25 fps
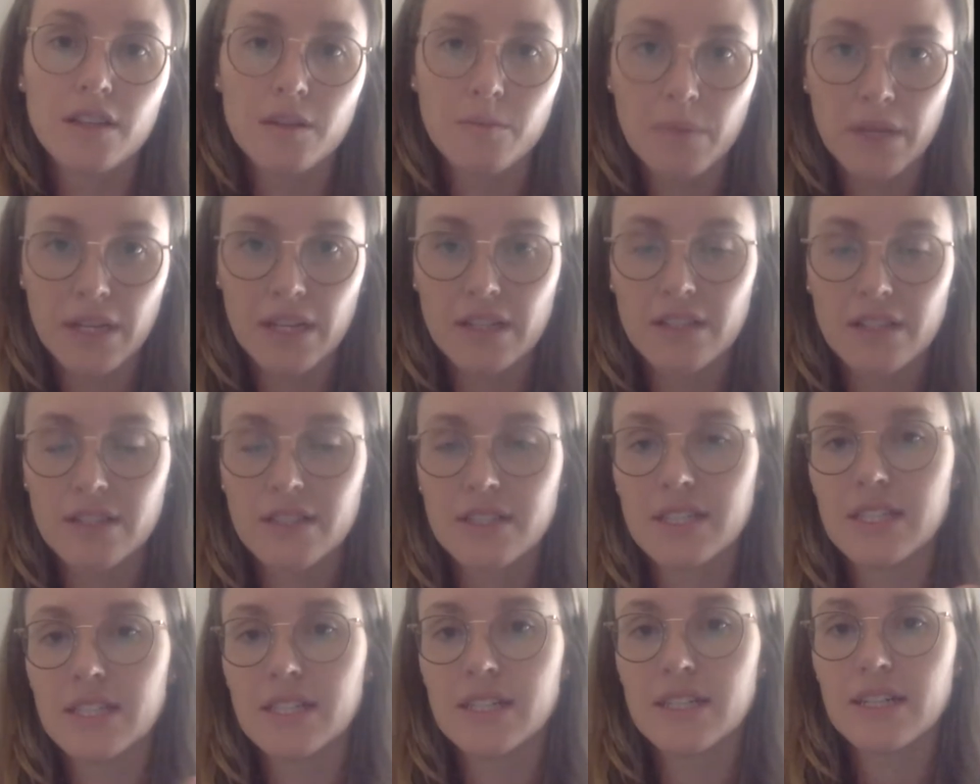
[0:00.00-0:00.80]
the middle
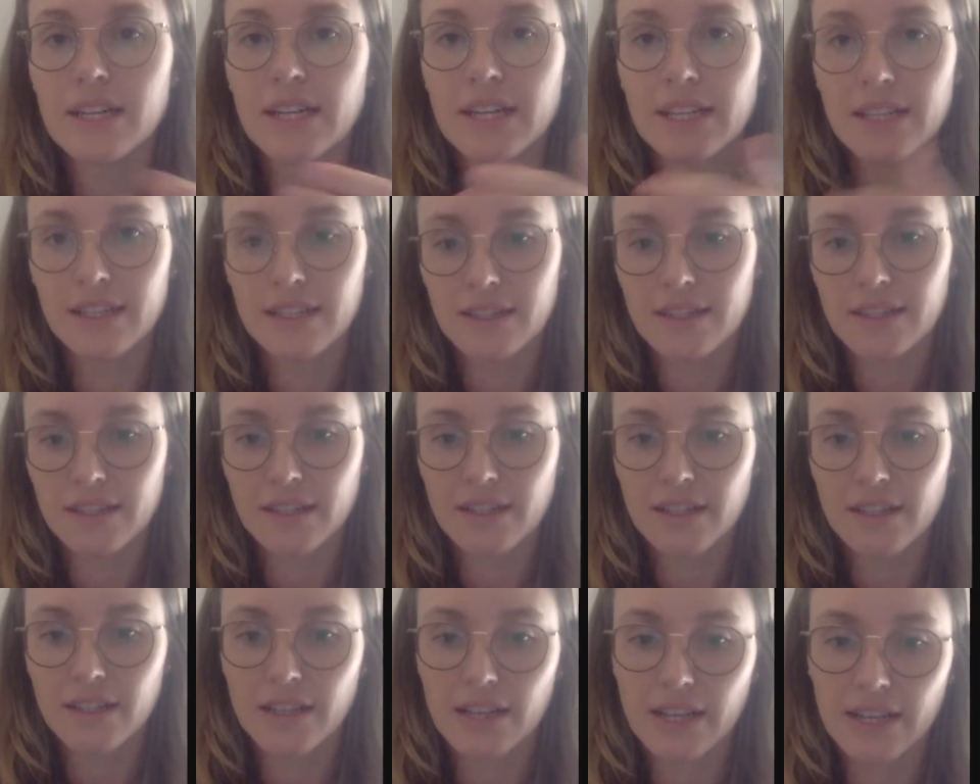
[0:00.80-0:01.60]
tier, and the
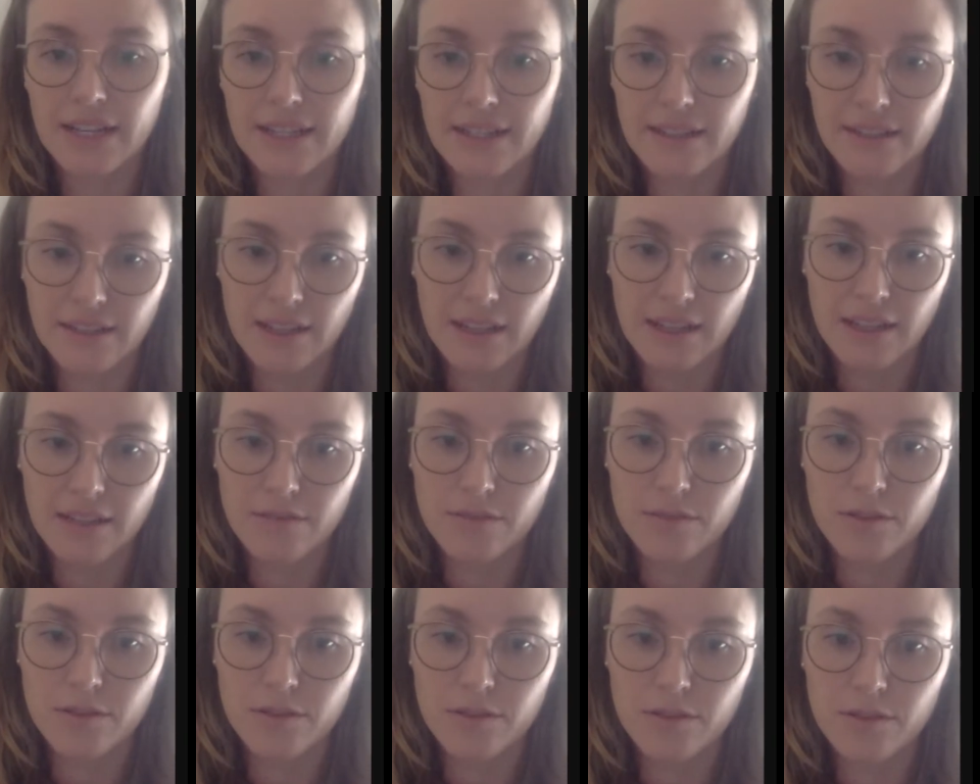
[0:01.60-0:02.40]
client
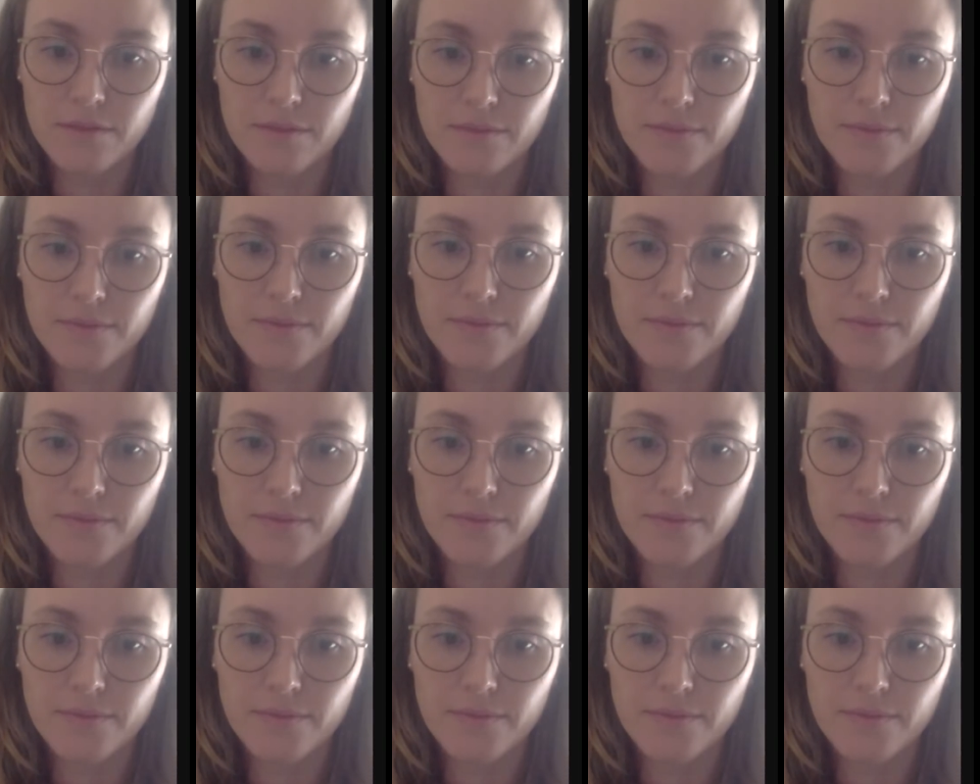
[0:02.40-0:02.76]
level.